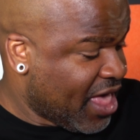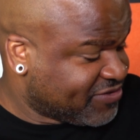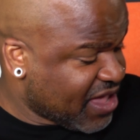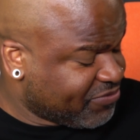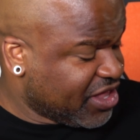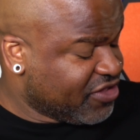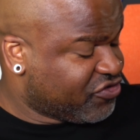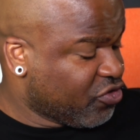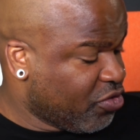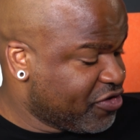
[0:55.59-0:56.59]
stopped telling
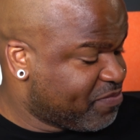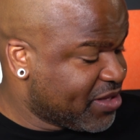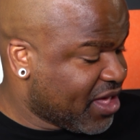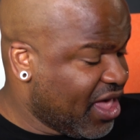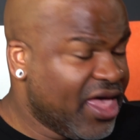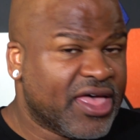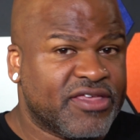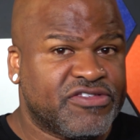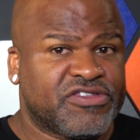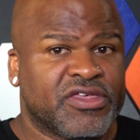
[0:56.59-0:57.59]
stories
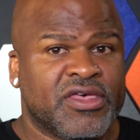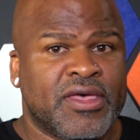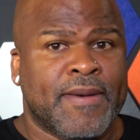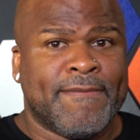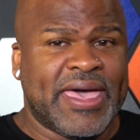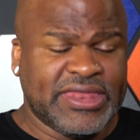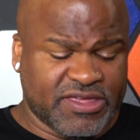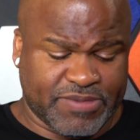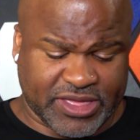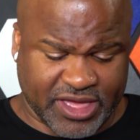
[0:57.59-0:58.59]

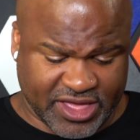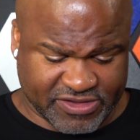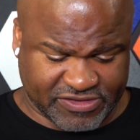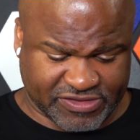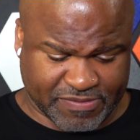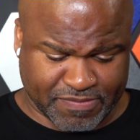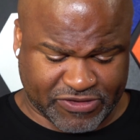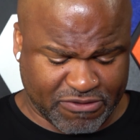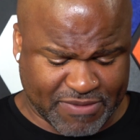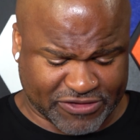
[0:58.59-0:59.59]
mainly because
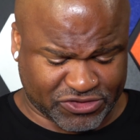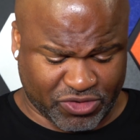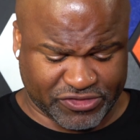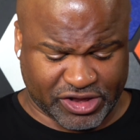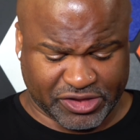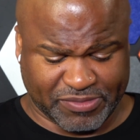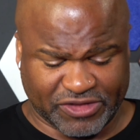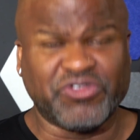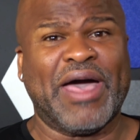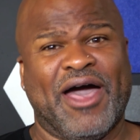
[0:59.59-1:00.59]
some of my stories are a little
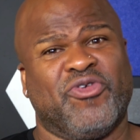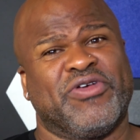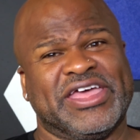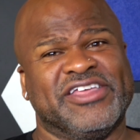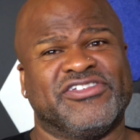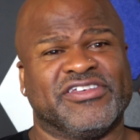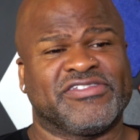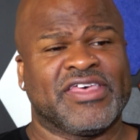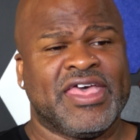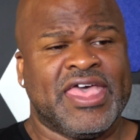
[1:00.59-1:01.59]
bit too
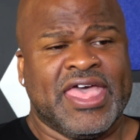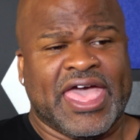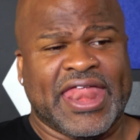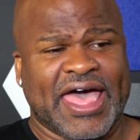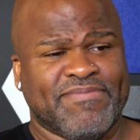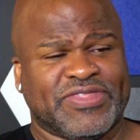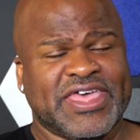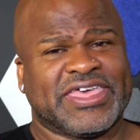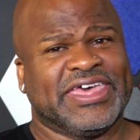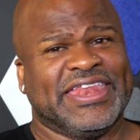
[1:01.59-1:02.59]
outrageous. And I'm
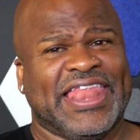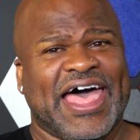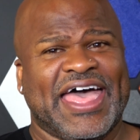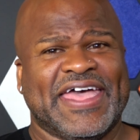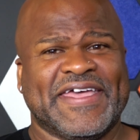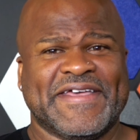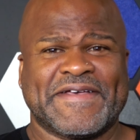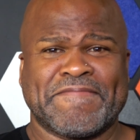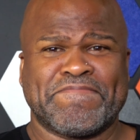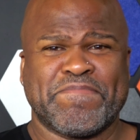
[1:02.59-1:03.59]
thinking
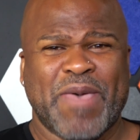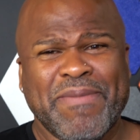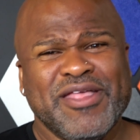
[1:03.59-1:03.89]
like, maybe